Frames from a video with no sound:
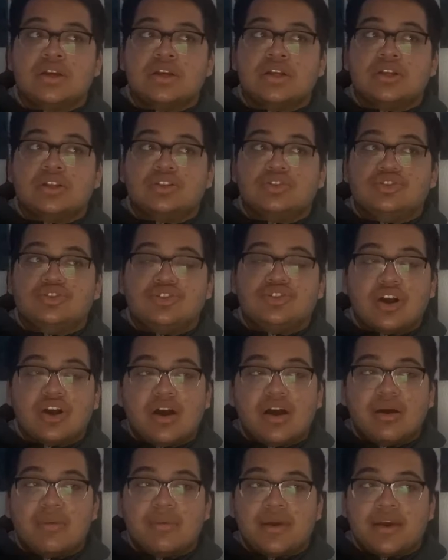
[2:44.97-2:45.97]

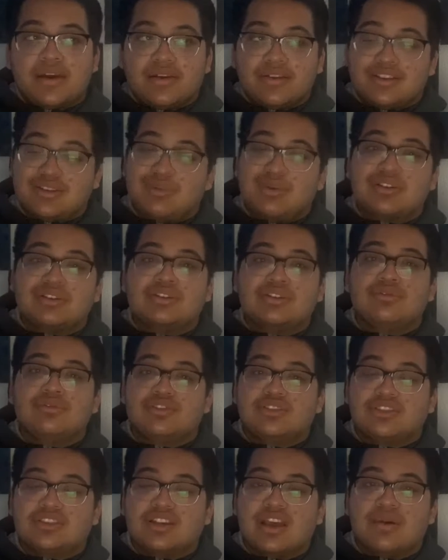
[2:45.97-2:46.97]
job at, especially with
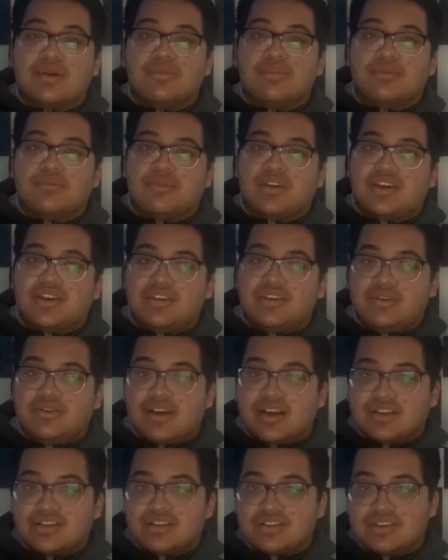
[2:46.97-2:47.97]
Cyborg, making you
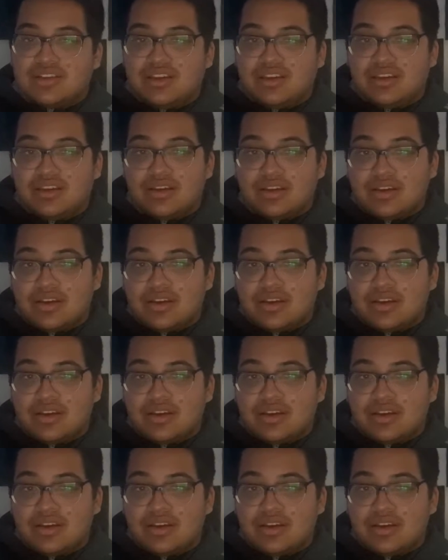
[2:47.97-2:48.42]
actually